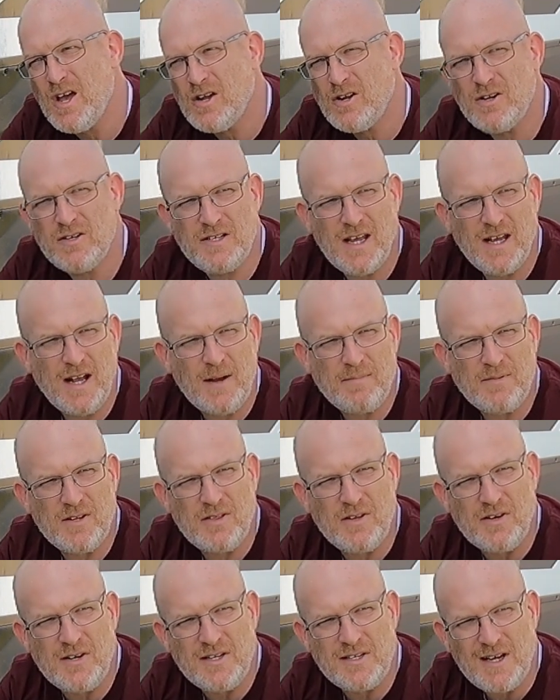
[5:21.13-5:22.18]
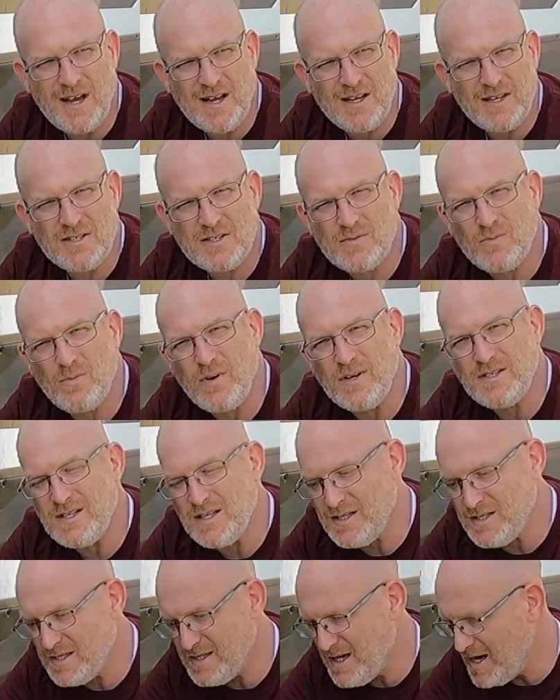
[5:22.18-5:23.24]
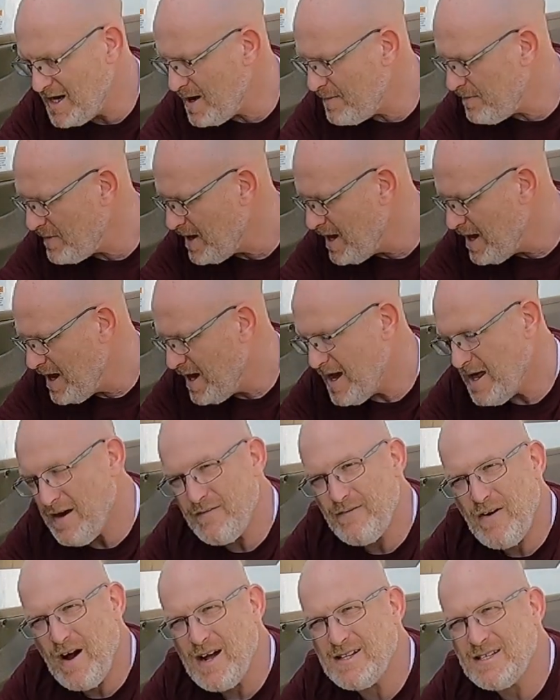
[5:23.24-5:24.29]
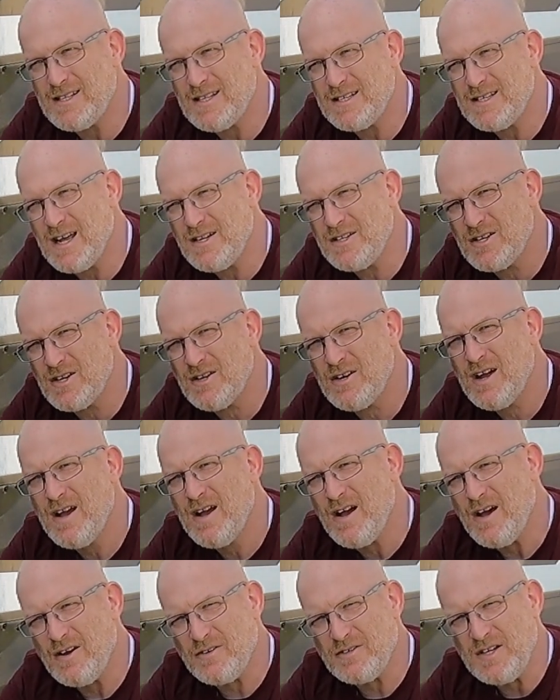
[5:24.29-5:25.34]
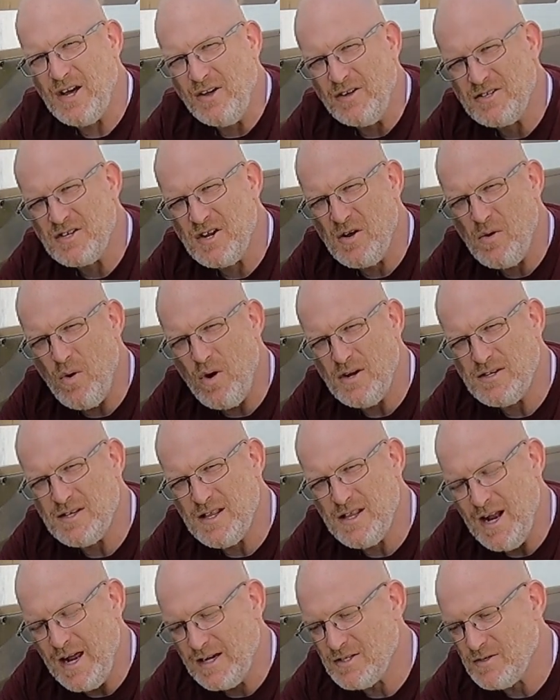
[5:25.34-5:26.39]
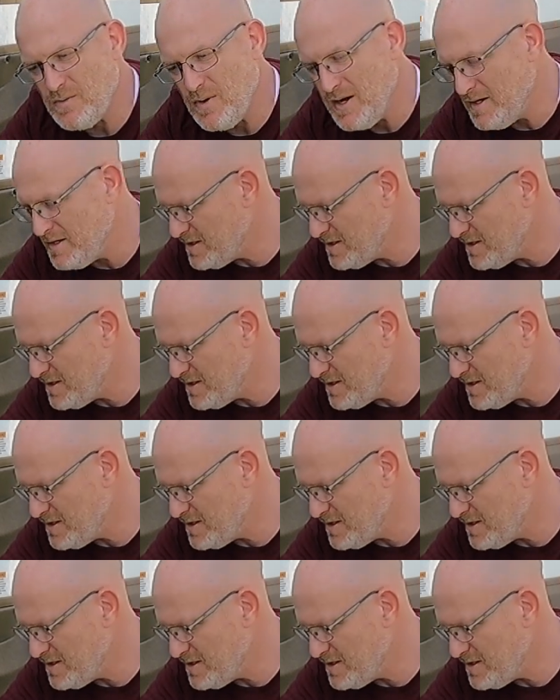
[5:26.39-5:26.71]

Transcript: Could take up to 30 seconds. Once it's set up and it finds the sensor, it'll tell us to go on to the next one.